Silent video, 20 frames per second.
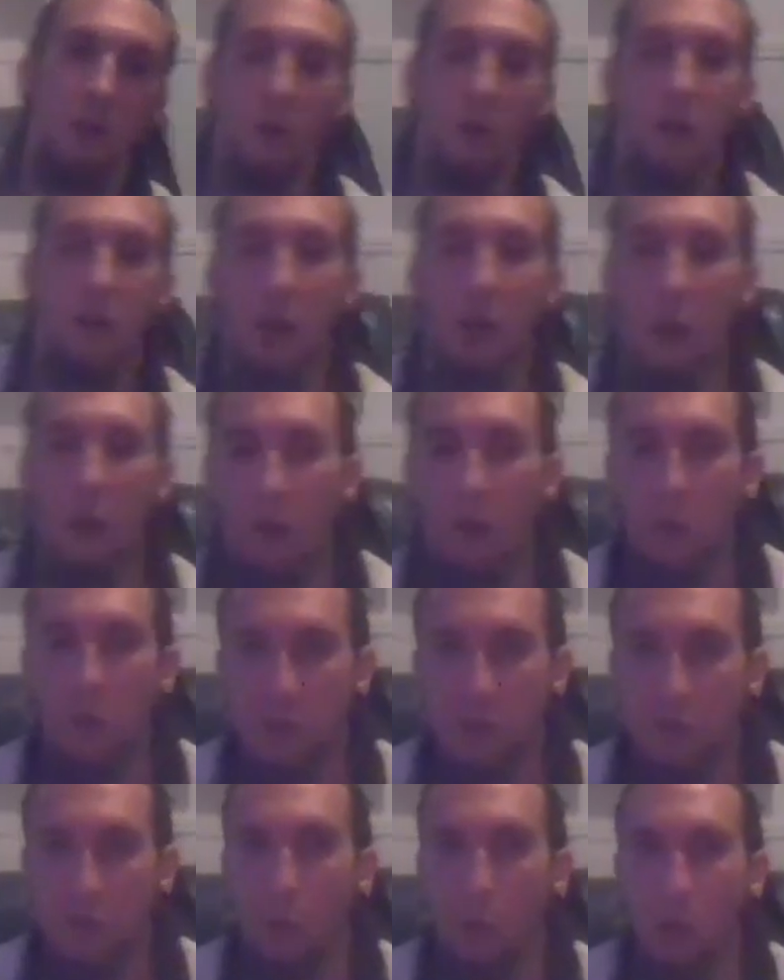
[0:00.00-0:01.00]
Uh, there's a
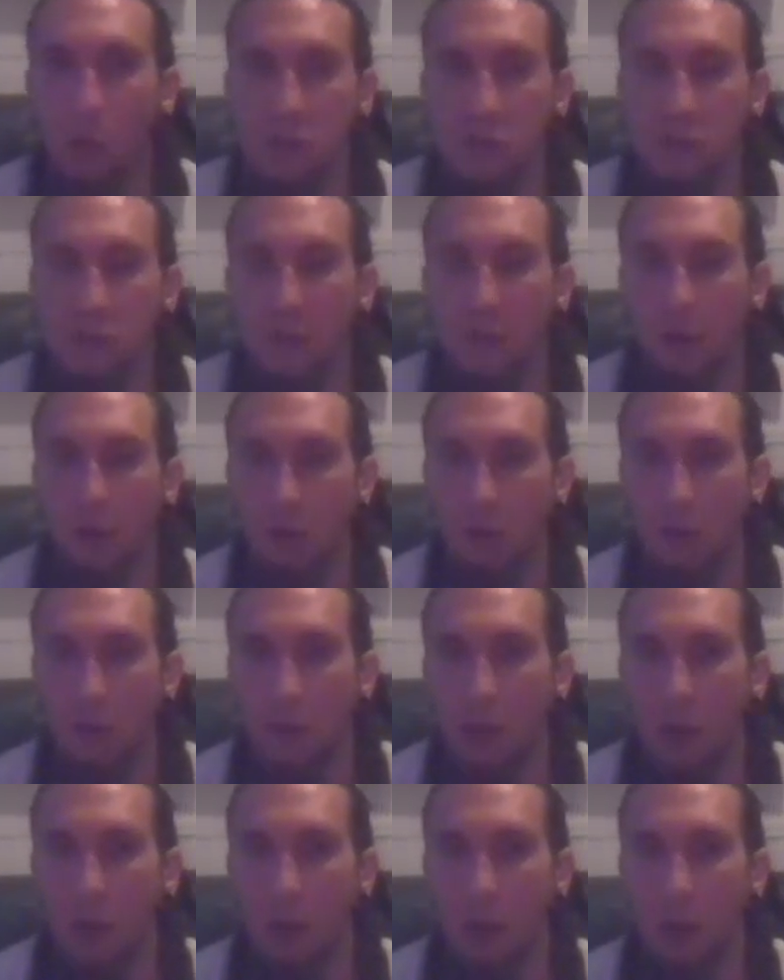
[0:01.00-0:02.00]
forested area
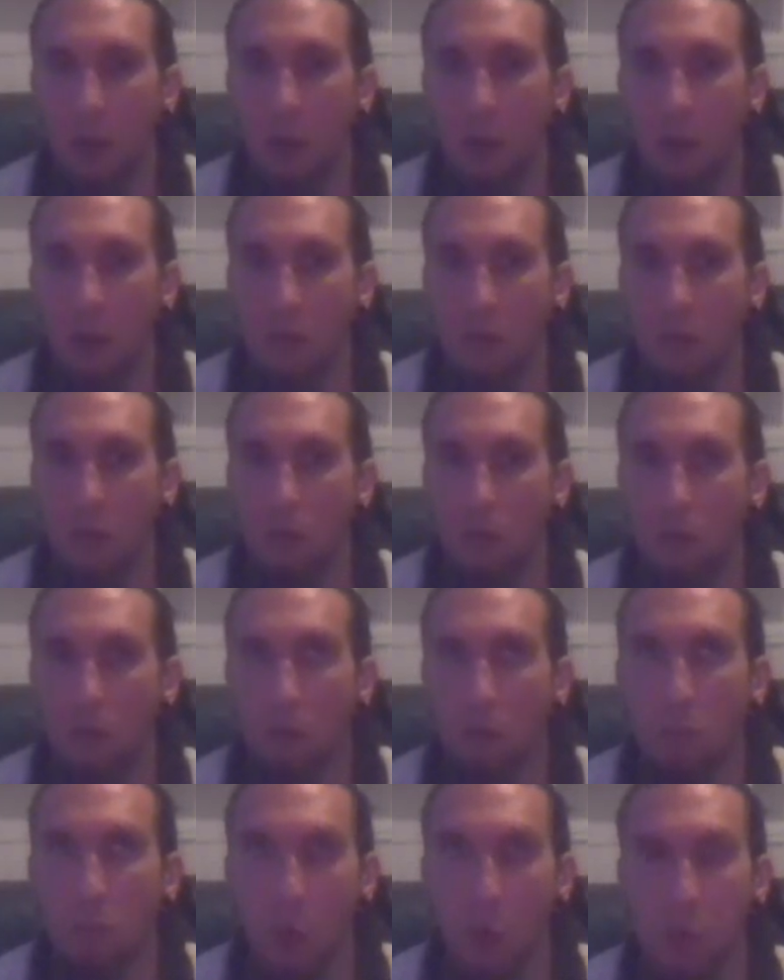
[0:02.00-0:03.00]
there, and
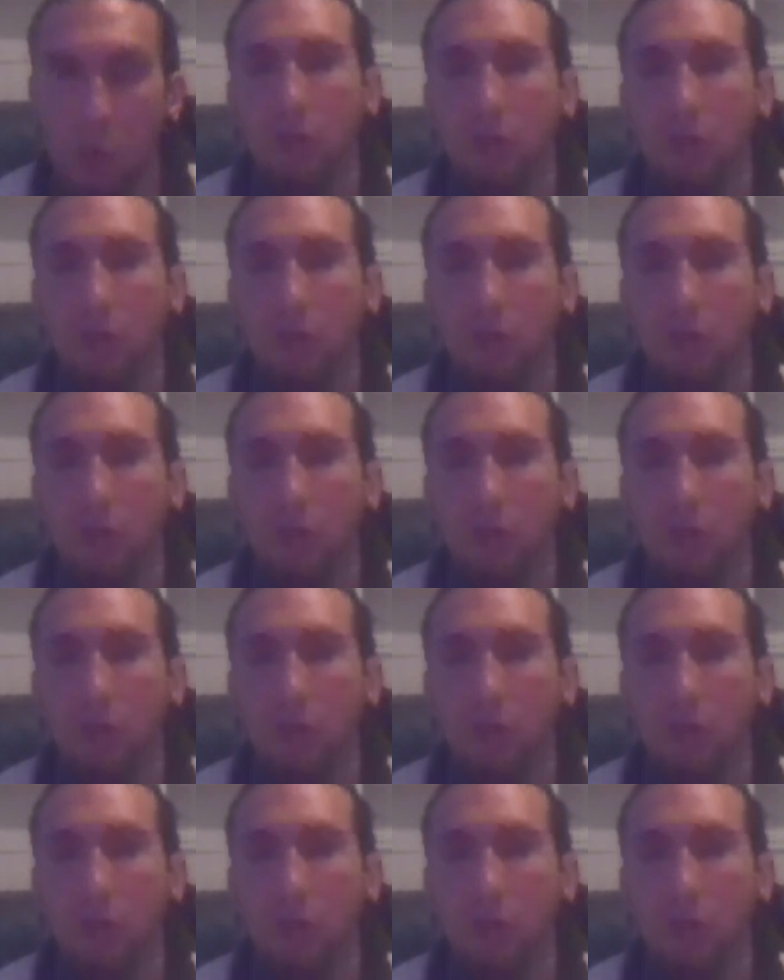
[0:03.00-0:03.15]
most of